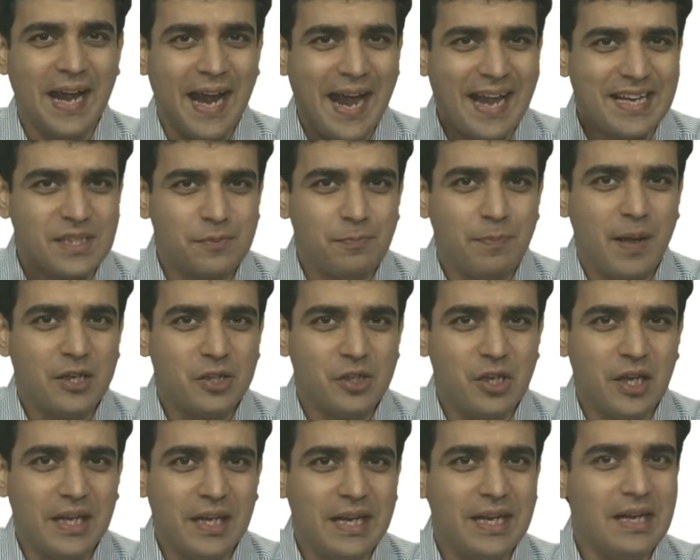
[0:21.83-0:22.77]

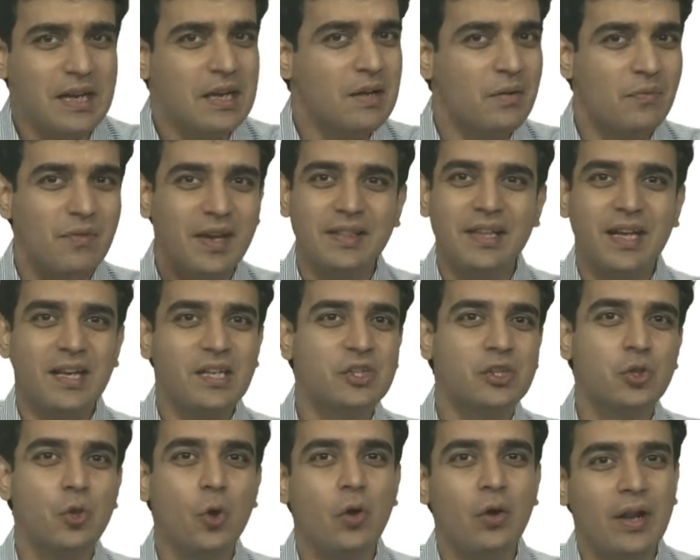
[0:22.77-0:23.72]
especially when there
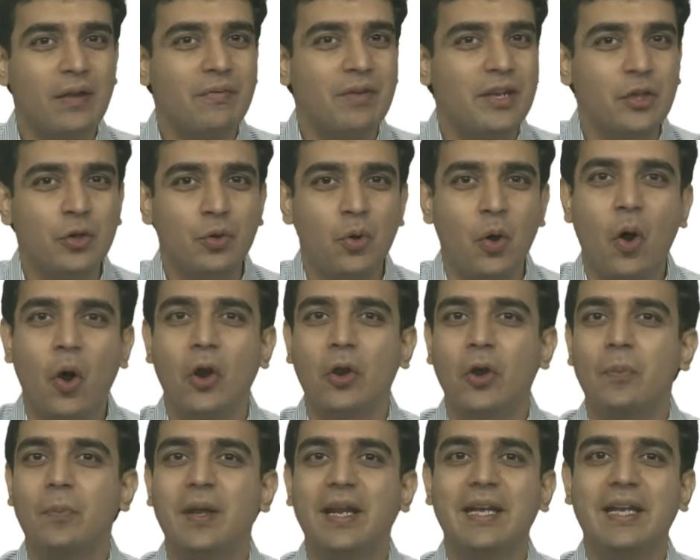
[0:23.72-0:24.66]
is no revenue
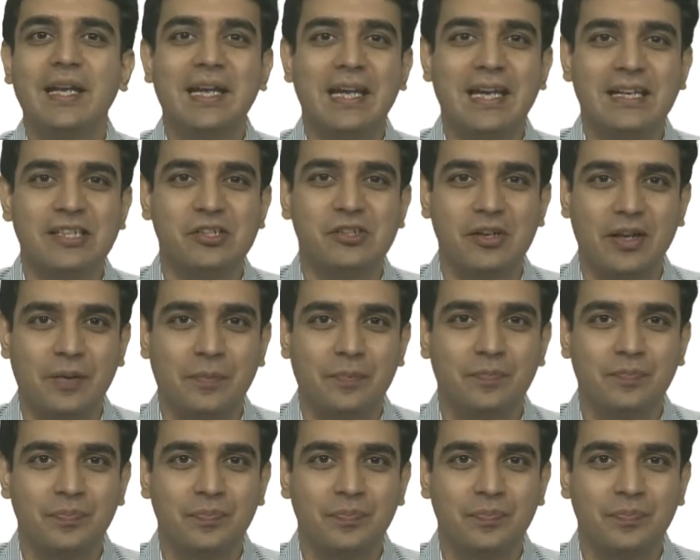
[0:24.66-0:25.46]
or operating history.